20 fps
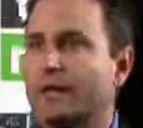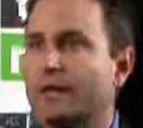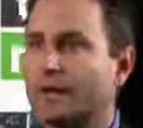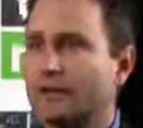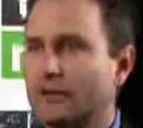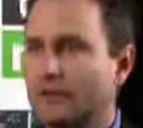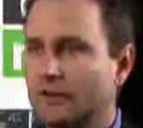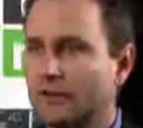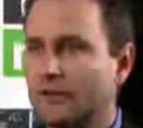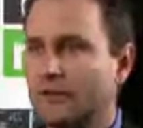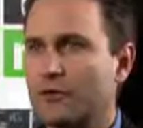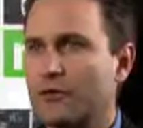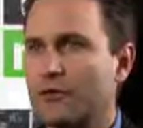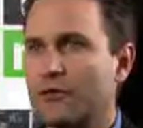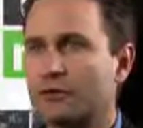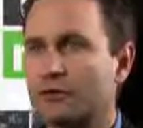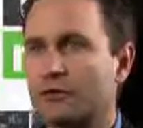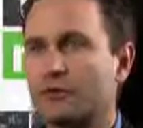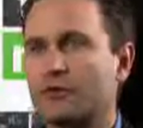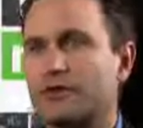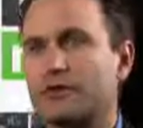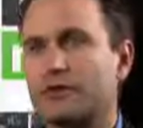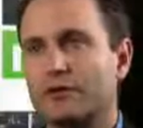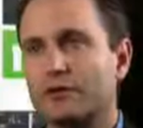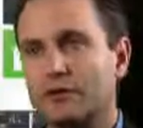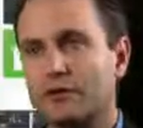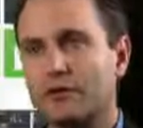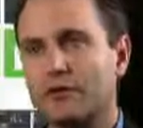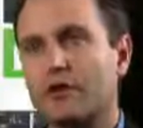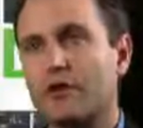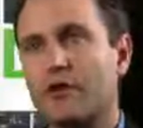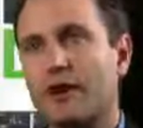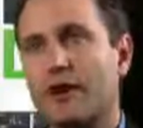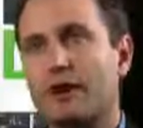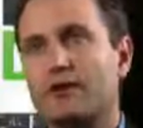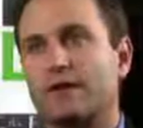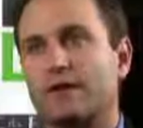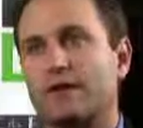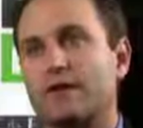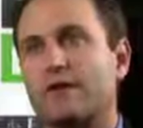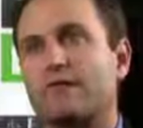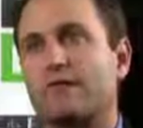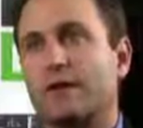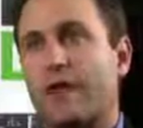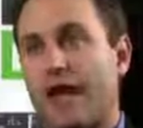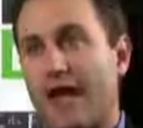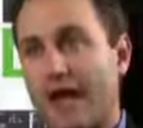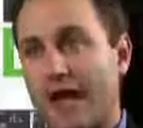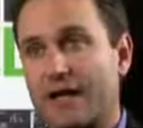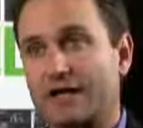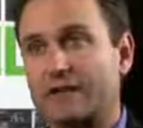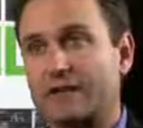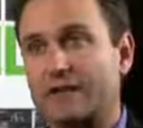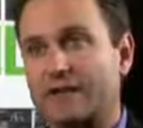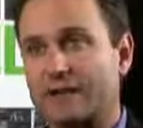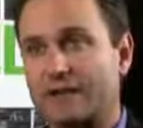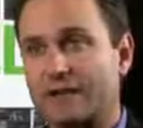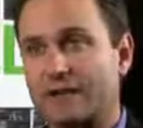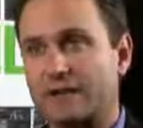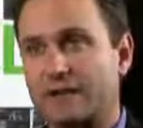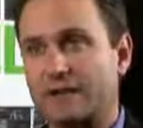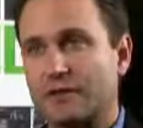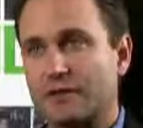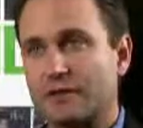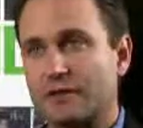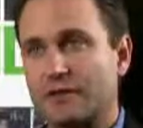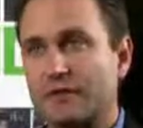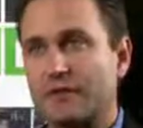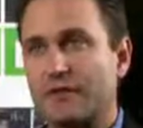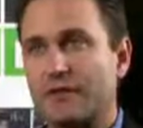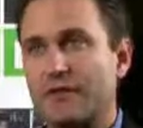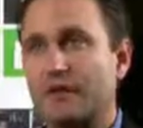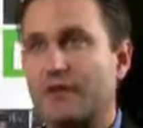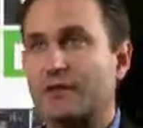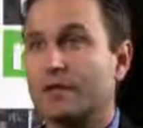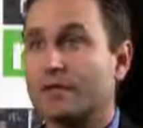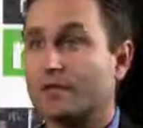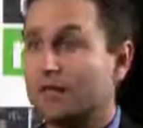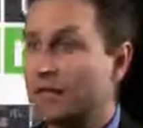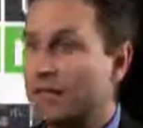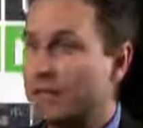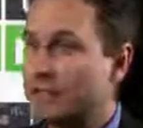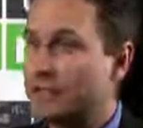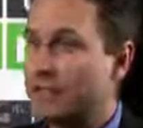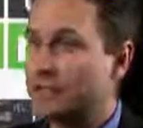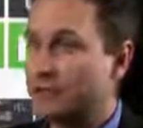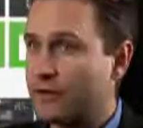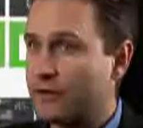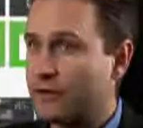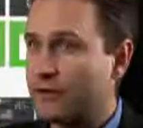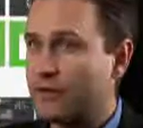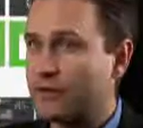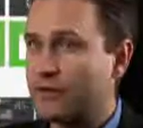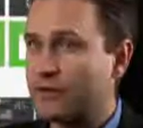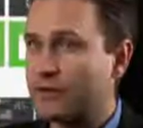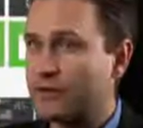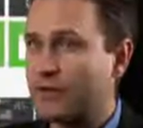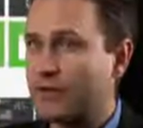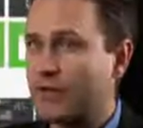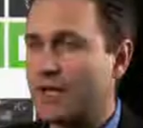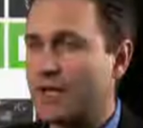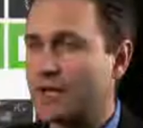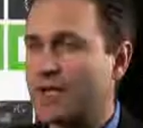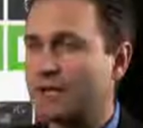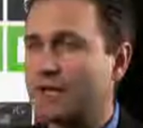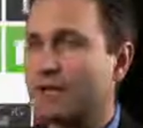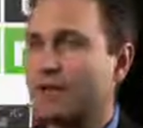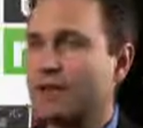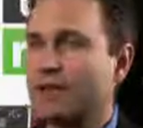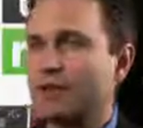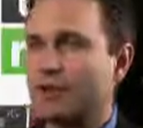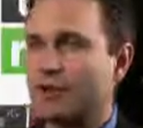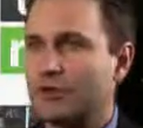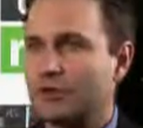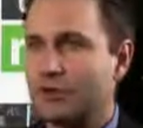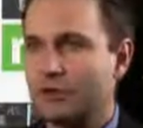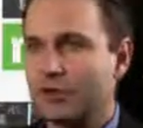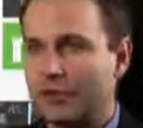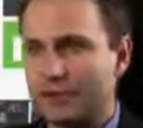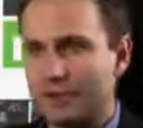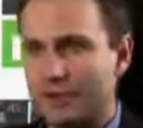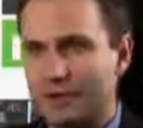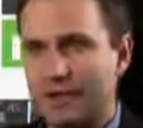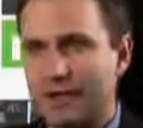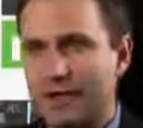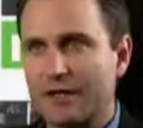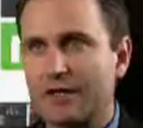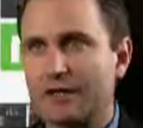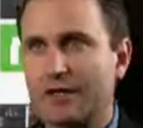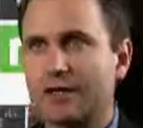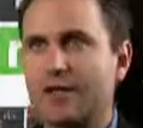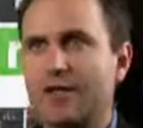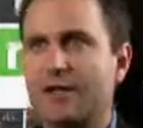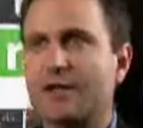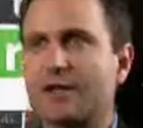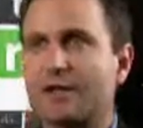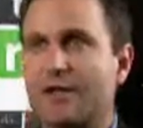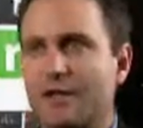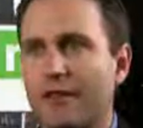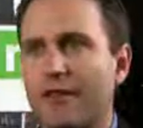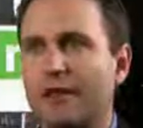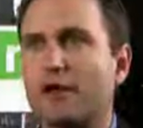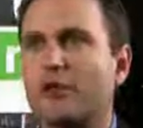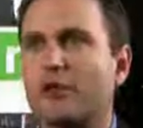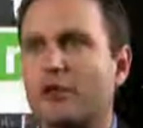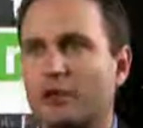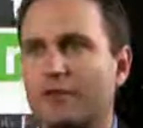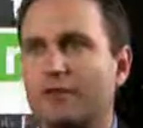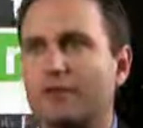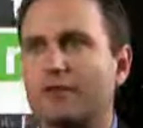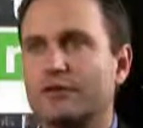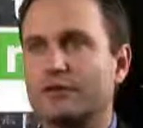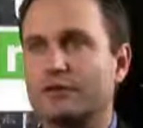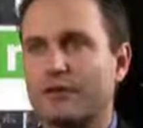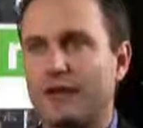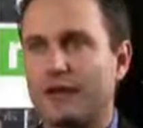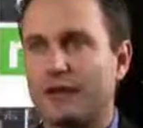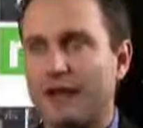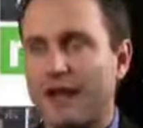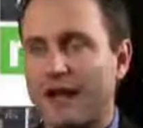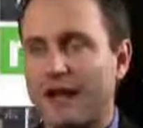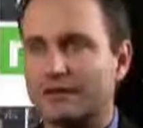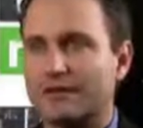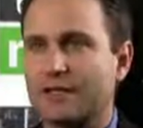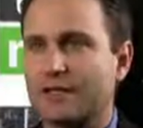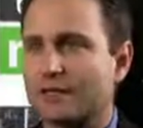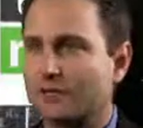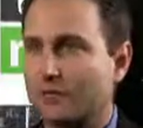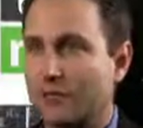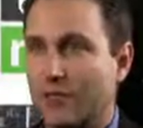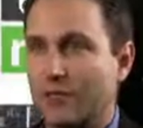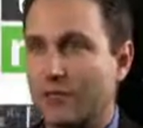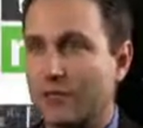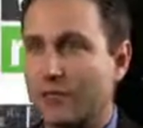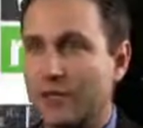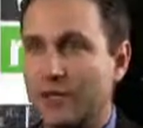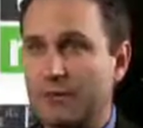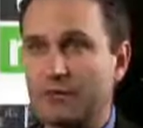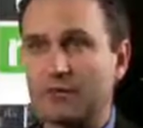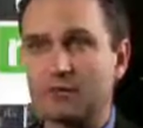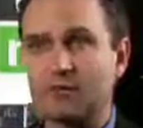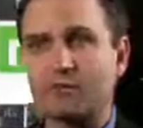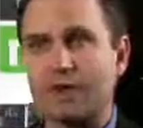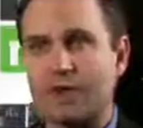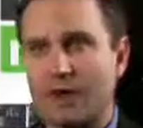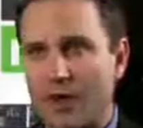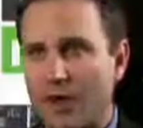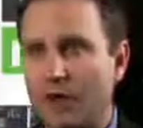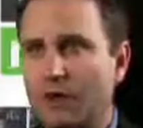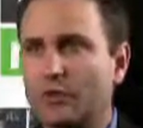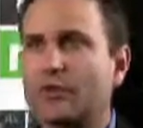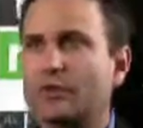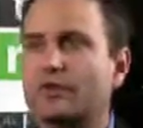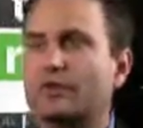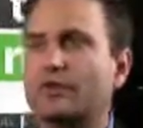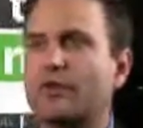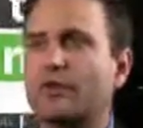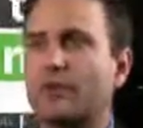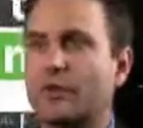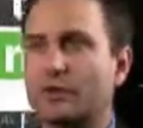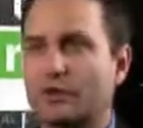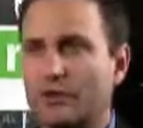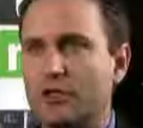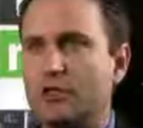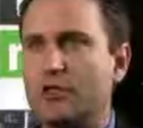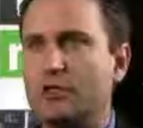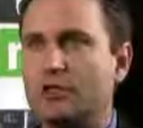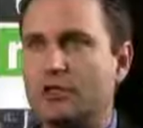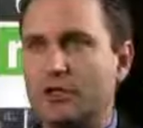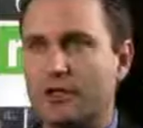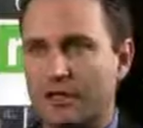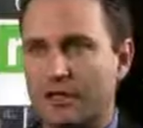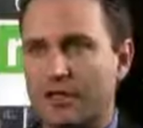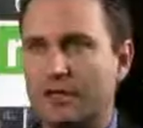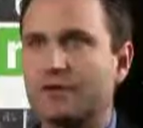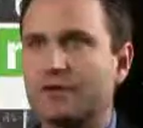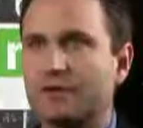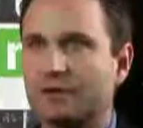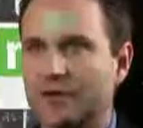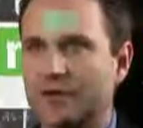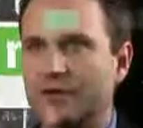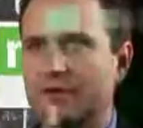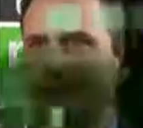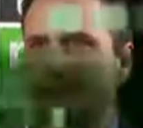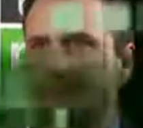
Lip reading: you can be sure that you can grant them access to the system. It's easy for them to understand, but you can segregate their privilege and their access from other people so they only see what you intend them to see.